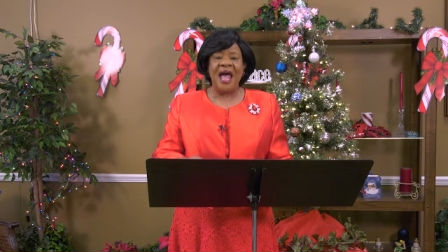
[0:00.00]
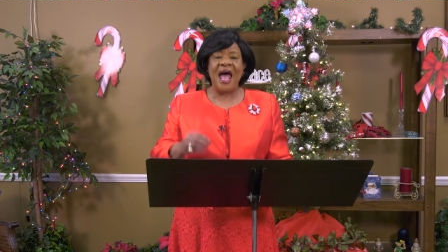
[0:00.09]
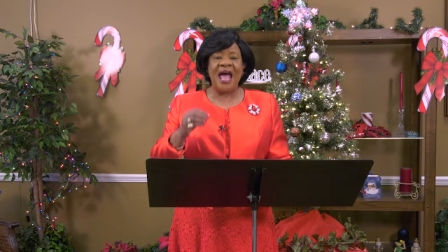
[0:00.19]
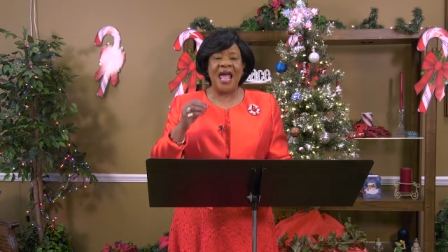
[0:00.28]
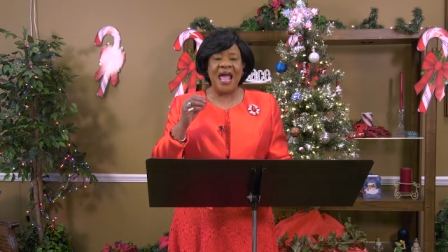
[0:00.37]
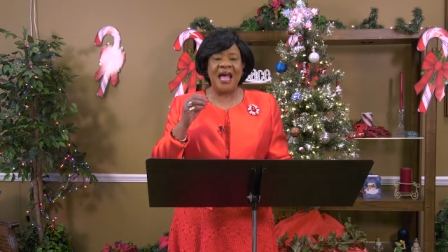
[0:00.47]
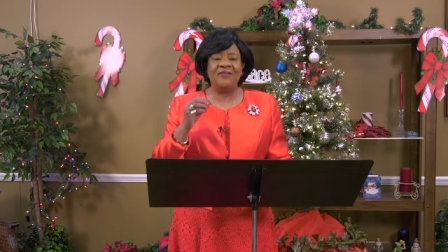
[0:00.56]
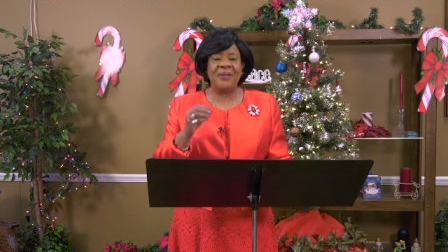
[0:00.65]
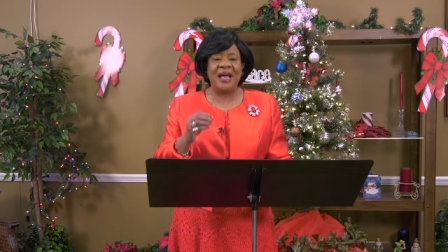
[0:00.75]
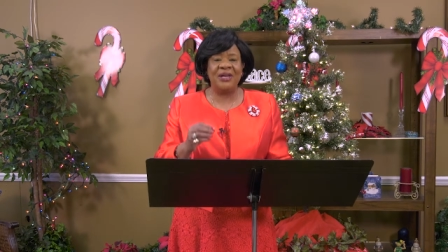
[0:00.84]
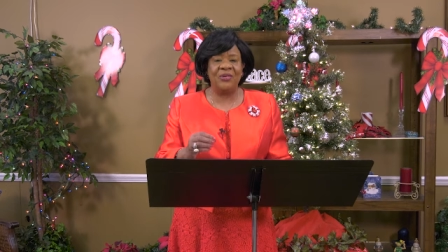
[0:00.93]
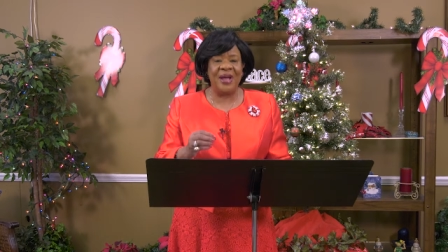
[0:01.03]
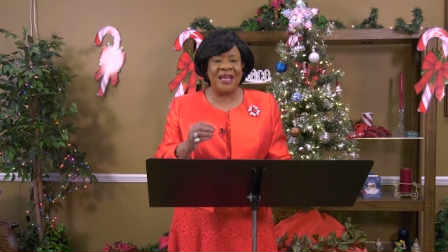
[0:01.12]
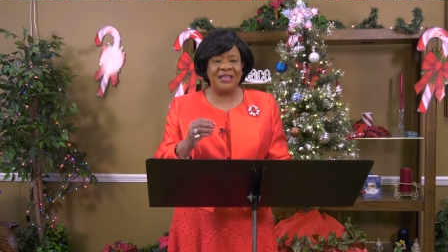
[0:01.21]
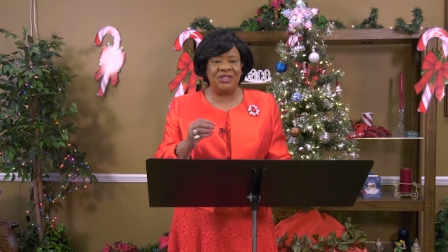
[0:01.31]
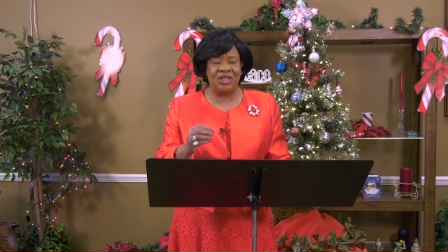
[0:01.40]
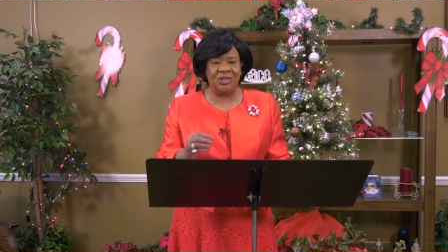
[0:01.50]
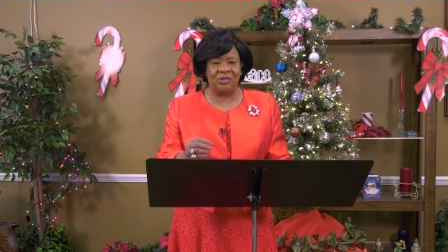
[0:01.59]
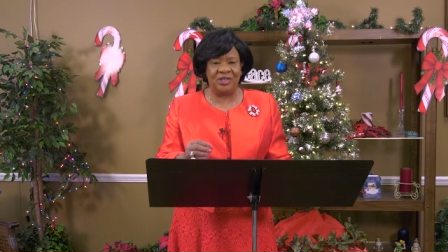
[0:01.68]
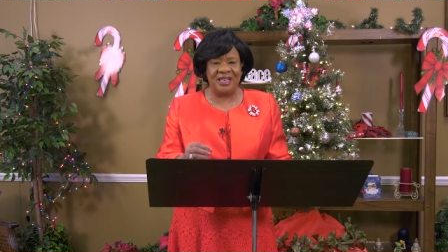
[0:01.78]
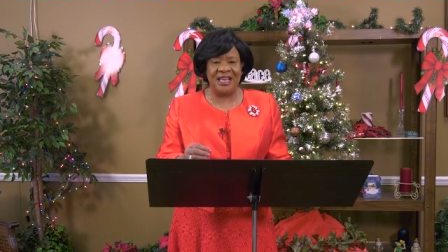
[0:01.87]
I have my
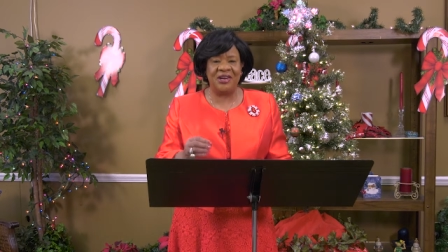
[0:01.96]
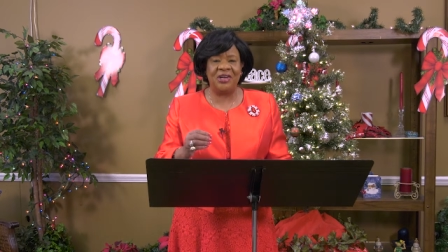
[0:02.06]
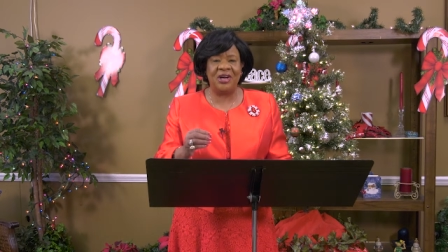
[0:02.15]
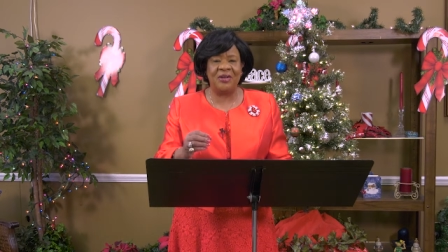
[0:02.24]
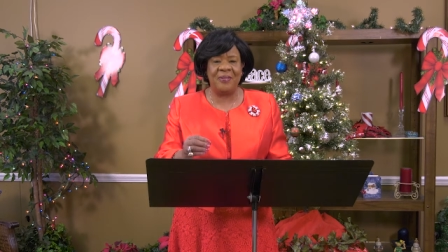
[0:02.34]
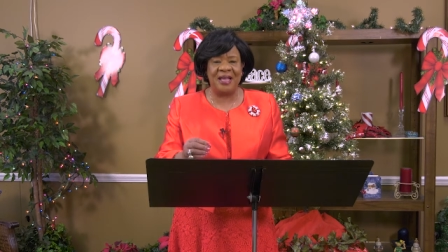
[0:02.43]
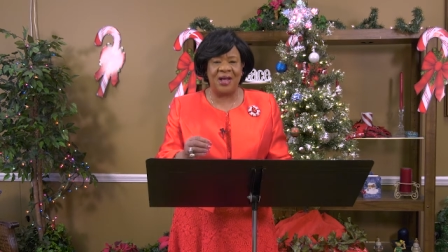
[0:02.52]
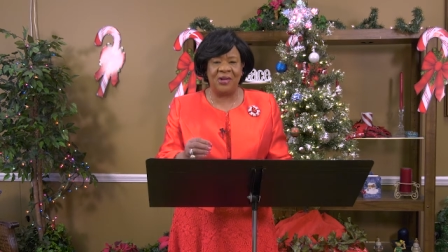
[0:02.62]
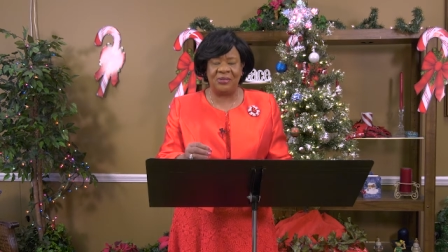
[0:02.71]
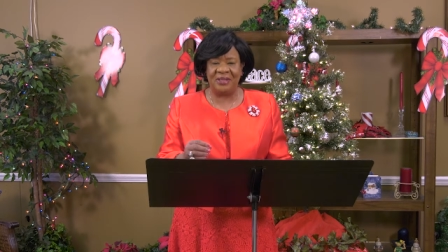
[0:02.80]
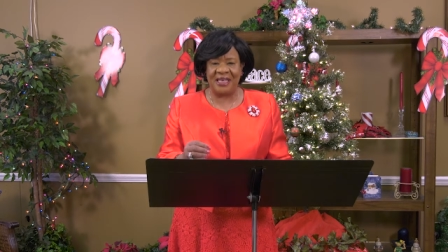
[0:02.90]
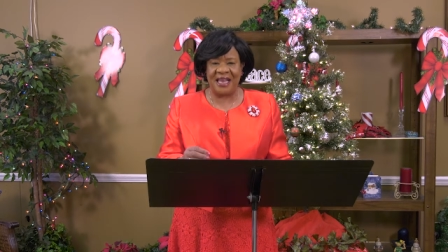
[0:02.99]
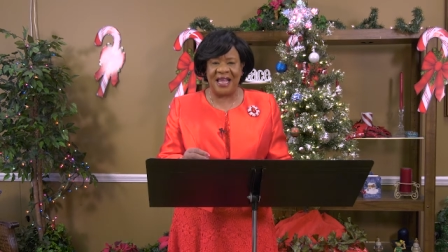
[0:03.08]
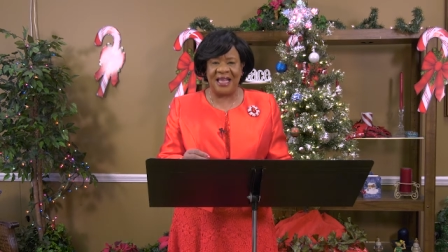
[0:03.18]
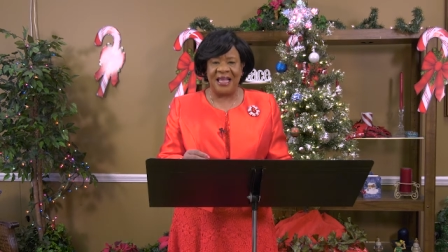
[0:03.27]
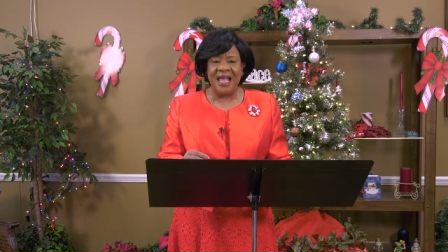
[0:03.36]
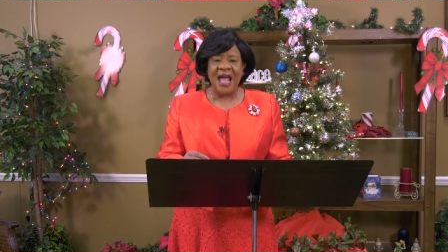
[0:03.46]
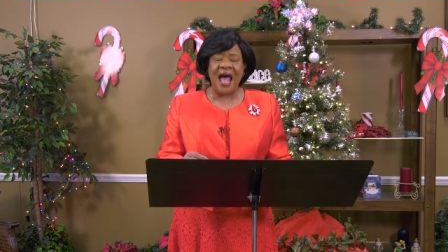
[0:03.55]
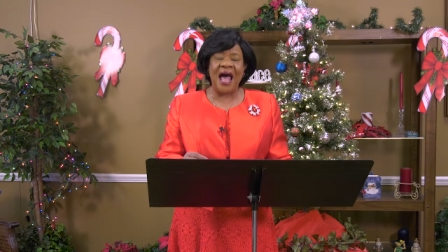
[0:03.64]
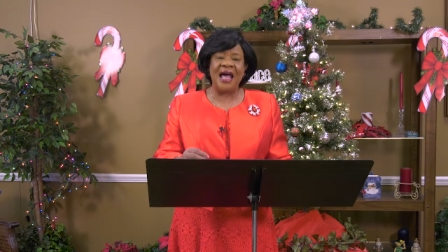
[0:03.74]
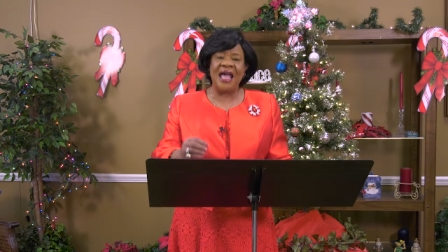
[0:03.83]
grandchildren, they're going to be on today.
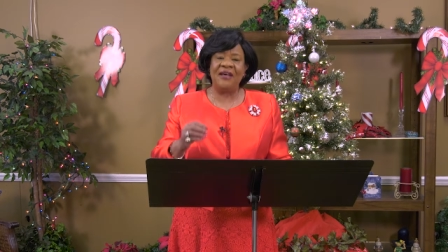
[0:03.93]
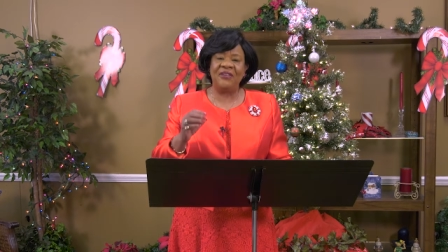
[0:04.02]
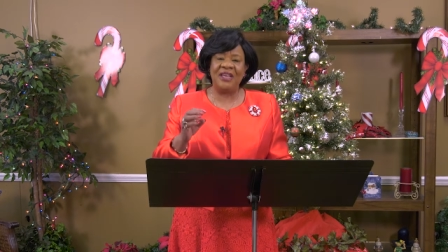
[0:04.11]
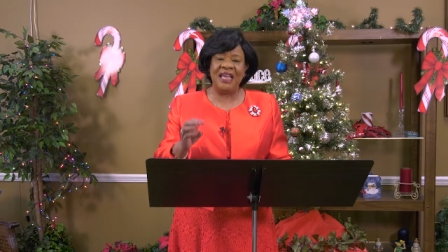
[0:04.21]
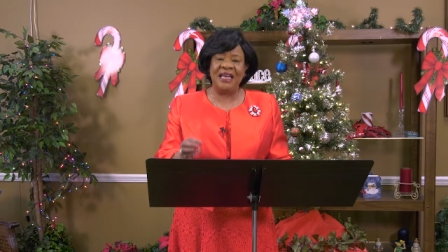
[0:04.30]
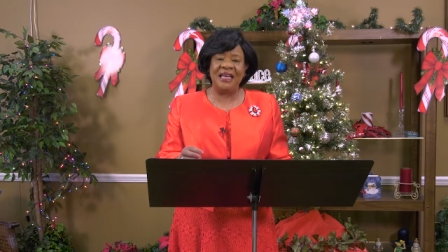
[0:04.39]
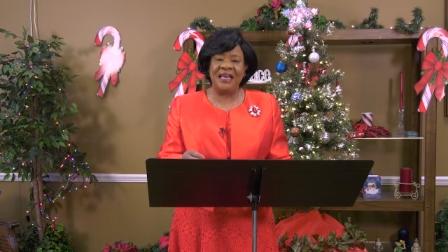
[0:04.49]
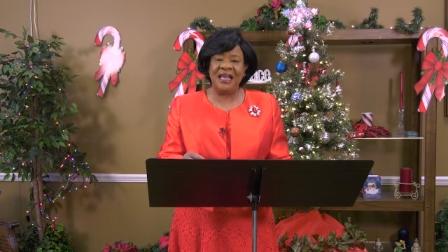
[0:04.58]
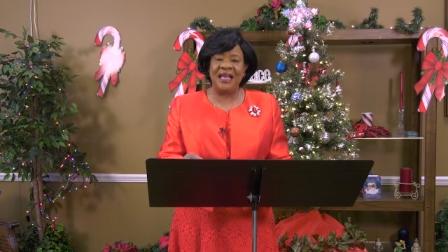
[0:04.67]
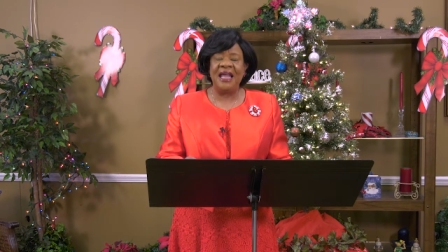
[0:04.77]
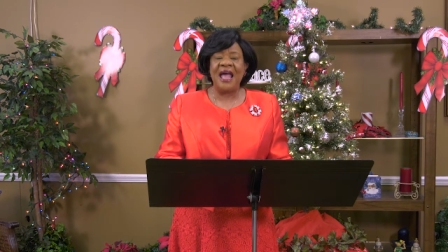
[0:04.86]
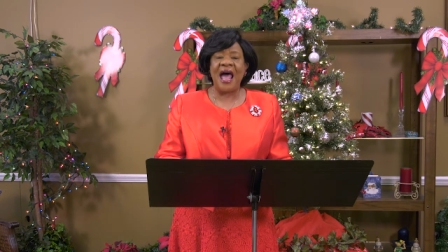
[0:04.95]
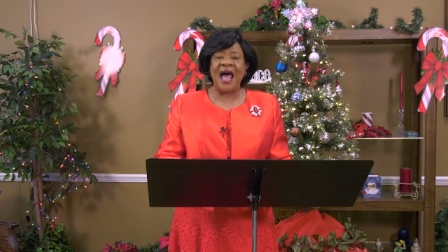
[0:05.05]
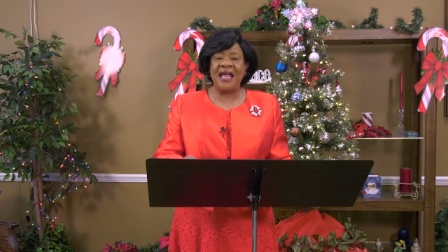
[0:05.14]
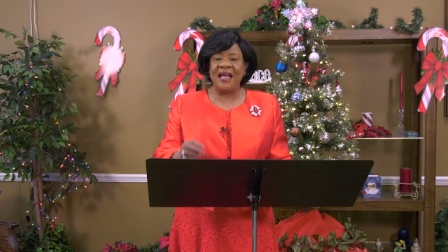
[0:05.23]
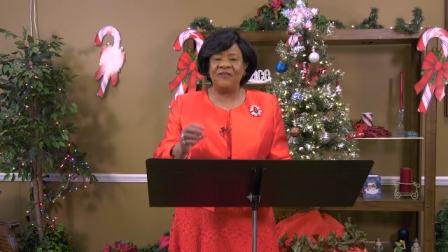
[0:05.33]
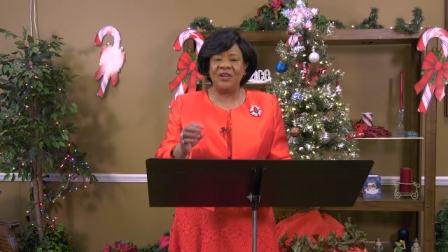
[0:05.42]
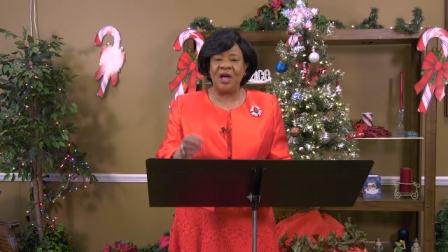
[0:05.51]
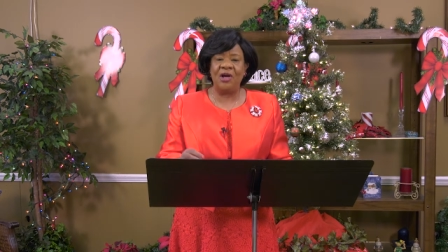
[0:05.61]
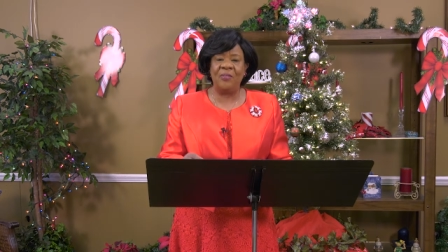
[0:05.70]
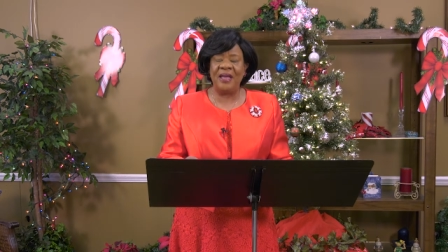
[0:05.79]
I have Kennedy, I have
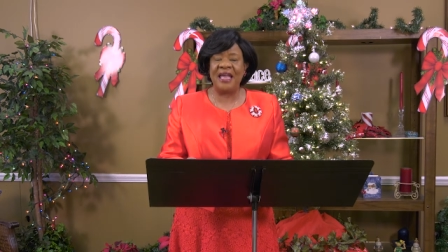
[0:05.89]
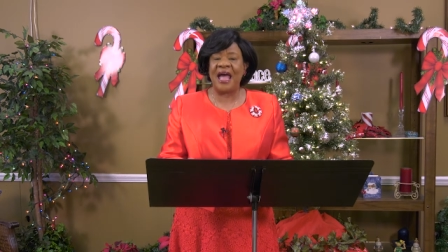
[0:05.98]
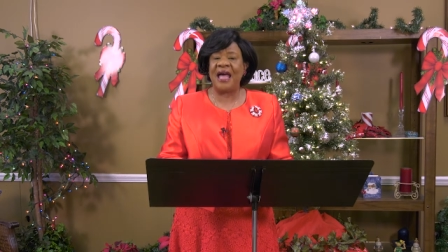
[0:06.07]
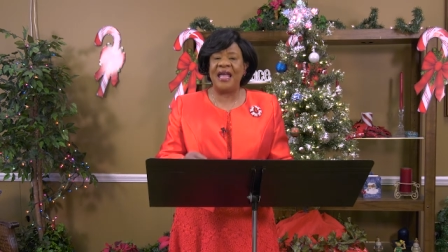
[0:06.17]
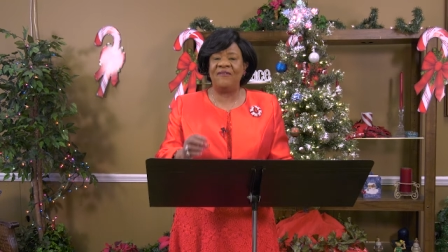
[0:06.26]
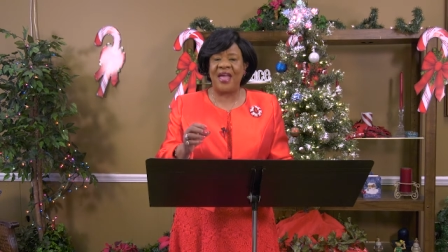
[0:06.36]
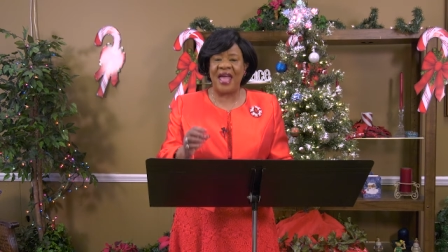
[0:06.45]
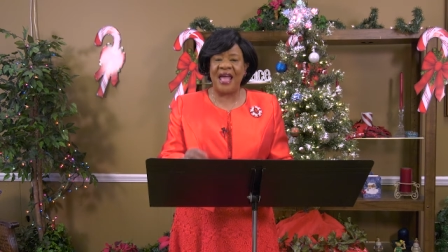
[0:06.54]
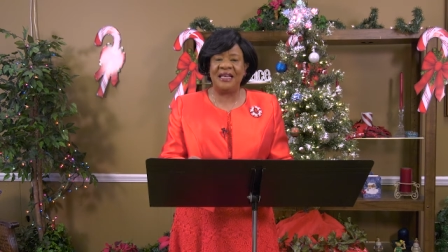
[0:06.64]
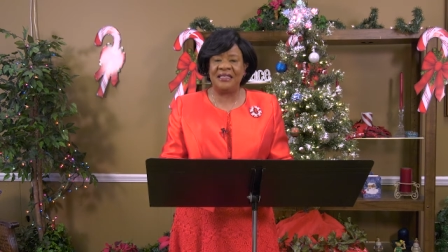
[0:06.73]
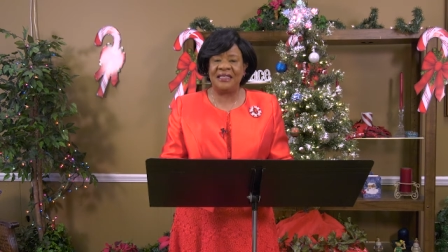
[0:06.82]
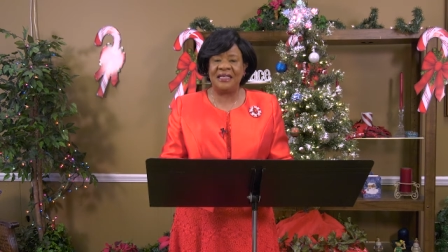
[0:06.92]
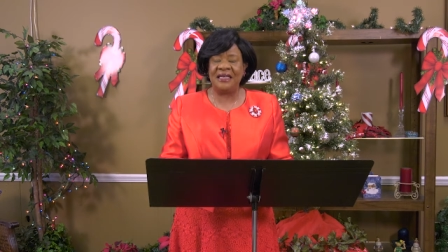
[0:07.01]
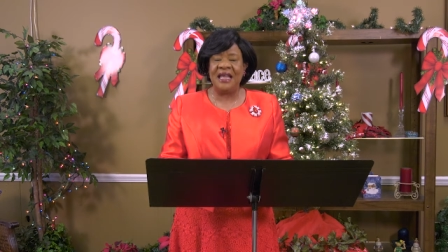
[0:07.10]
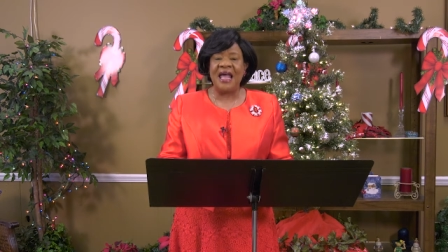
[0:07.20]
Kobe, I have Addison,